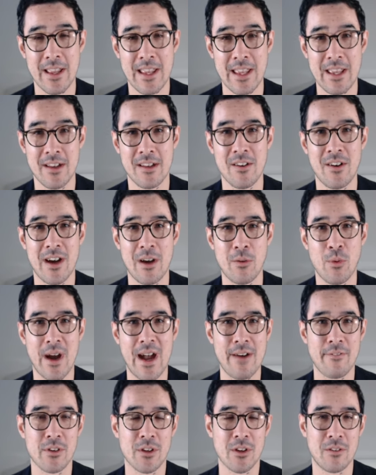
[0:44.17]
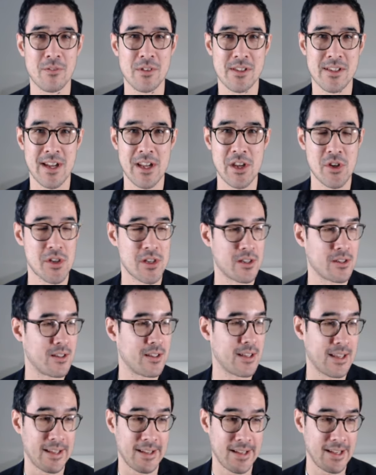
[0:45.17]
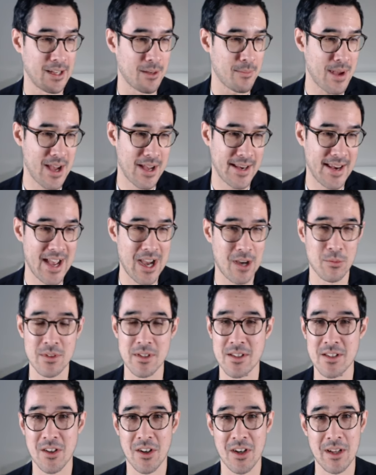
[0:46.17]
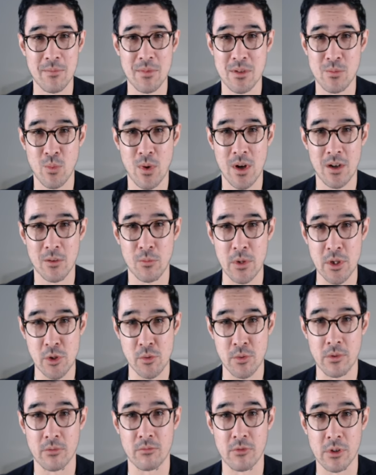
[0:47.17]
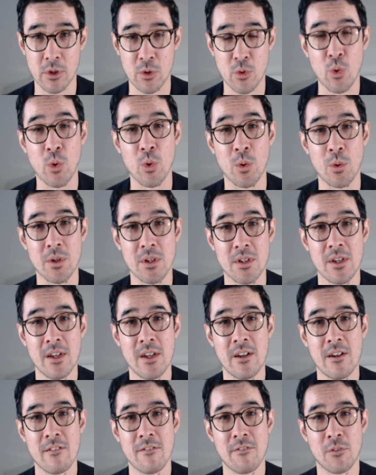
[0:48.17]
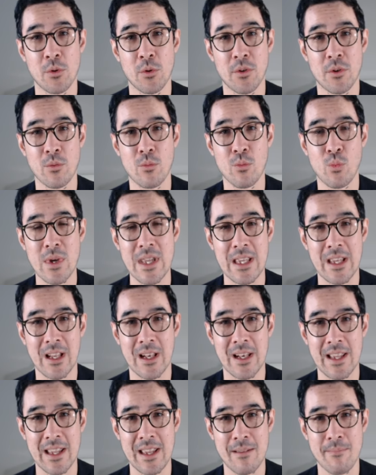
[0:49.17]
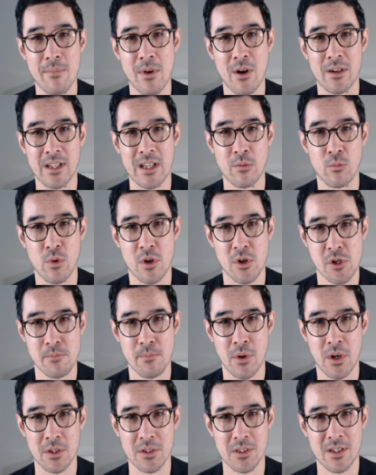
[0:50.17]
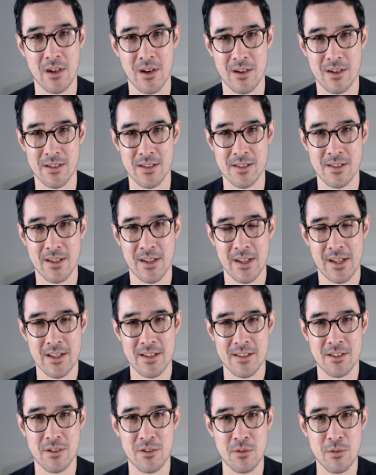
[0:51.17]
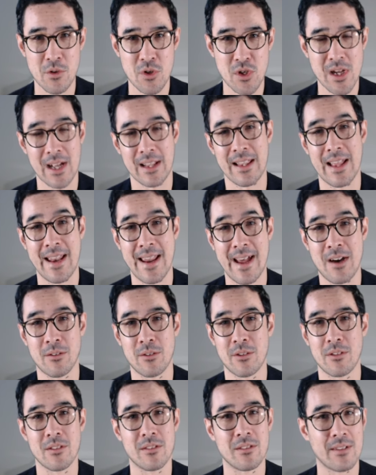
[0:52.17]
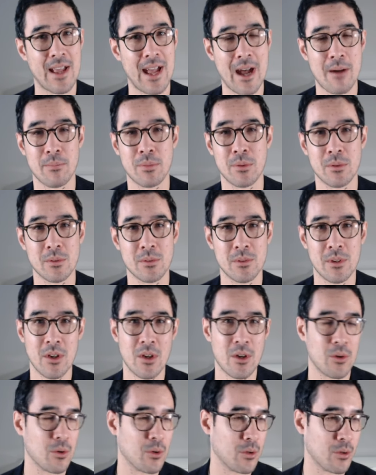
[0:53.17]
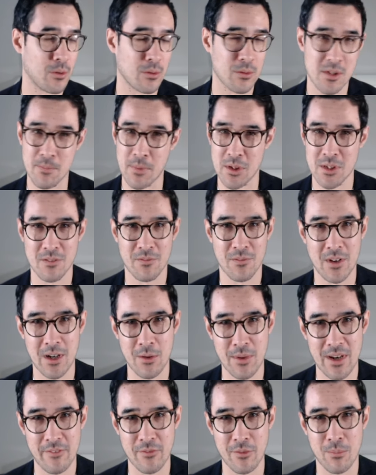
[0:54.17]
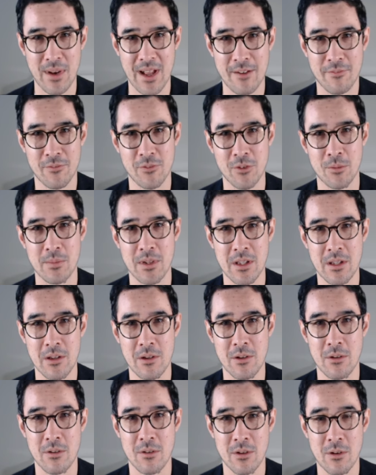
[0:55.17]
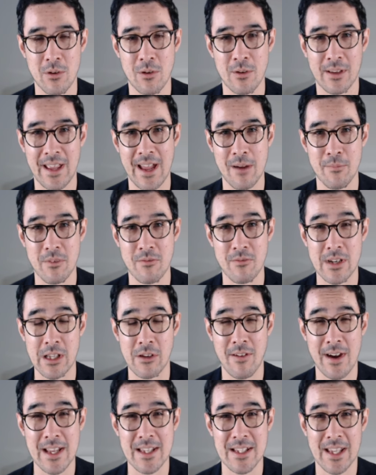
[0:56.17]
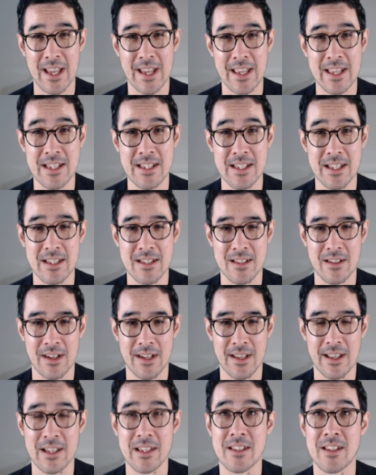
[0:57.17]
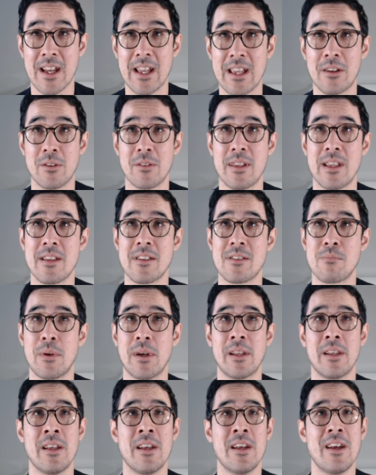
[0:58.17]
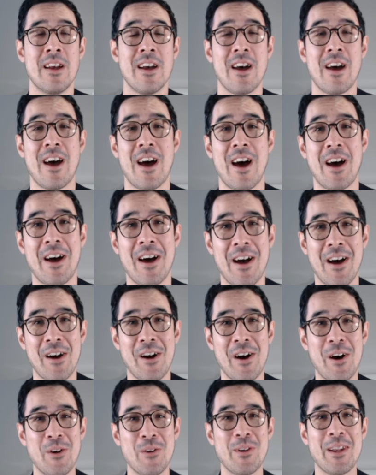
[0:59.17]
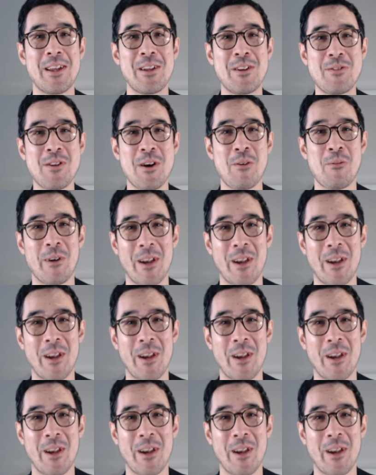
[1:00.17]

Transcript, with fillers: He and I will have a conversation in about an hour's time as well, which we'll record for the weekly Market Watch podcast. So do check that out on Apple or Spotify, whatever platform that you look at. It'd be really great to get his insight and take on this. But I'll let you know